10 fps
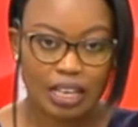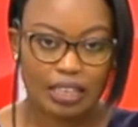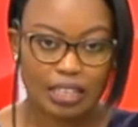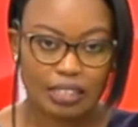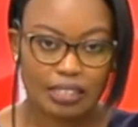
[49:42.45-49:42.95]

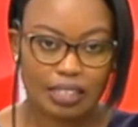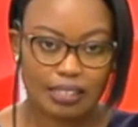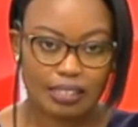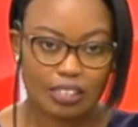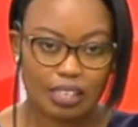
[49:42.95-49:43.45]
This
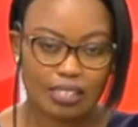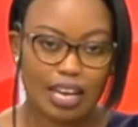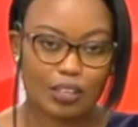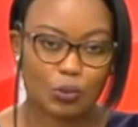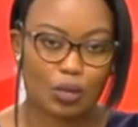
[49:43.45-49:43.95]
is just
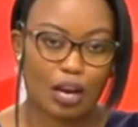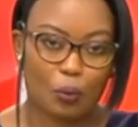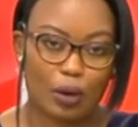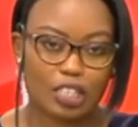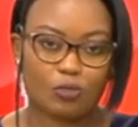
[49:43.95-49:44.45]
as we
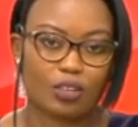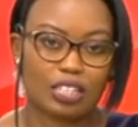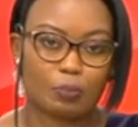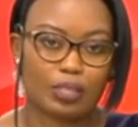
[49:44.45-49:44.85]
await for this